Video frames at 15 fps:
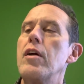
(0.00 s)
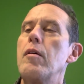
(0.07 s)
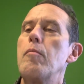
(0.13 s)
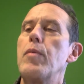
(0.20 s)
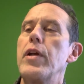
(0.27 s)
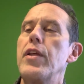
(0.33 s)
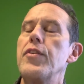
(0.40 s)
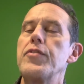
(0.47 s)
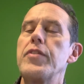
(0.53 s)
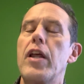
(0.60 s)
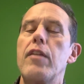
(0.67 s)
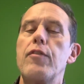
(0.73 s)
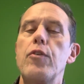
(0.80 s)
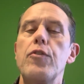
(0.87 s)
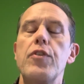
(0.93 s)
but instead
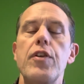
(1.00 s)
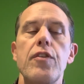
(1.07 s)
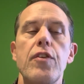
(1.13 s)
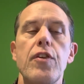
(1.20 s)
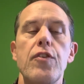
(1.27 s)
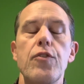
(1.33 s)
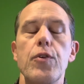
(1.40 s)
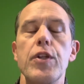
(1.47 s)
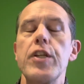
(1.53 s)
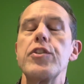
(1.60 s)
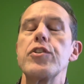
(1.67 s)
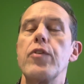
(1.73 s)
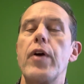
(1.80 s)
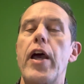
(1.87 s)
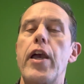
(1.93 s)
of using the
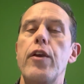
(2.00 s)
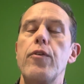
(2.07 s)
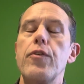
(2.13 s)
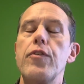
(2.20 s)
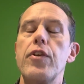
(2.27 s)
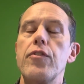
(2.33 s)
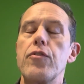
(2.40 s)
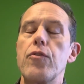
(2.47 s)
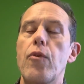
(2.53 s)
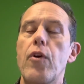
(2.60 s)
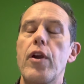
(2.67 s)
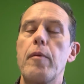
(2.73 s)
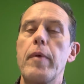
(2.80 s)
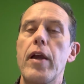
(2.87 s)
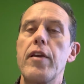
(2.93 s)
traditional AUT
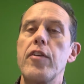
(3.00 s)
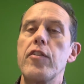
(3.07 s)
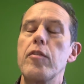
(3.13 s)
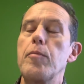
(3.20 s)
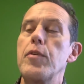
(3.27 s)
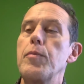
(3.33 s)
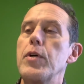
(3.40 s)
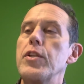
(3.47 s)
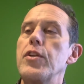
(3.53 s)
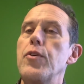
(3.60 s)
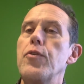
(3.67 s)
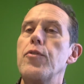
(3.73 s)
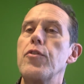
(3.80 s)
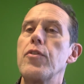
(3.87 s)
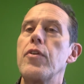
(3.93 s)
scoring mechanism, but to
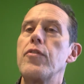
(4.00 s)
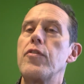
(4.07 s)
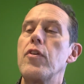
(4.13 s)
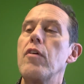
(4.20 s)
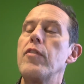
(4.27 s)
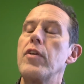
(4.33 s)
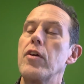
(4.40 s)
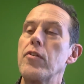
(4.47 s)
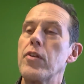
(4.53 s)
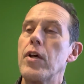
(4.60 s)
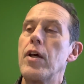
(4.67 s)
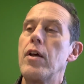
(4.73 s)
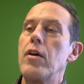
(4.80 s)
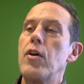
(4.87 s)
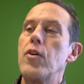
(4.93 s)
use Sylvia's
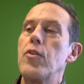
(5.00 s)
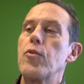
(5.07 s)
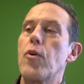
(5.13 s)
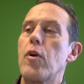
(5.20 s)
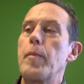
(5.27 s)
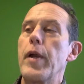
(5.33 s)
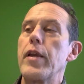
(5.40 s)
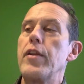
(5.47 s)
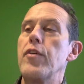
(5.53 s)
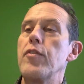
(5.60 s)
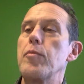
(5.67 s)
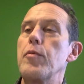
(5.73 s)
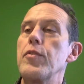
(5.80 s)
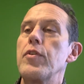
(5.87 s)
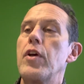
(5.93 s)
scoring
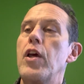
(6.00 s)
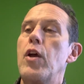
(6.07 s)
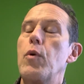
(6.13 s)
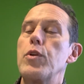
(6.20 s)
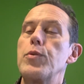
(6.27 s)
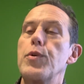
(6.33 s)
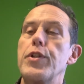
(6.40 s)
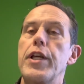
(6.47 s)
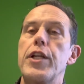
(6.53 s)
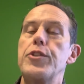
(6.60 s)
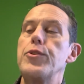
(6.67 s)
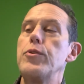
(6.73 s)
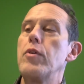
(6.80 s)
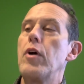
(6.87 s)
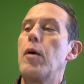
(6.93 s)
mechanisms, which would get
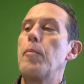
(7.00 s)
you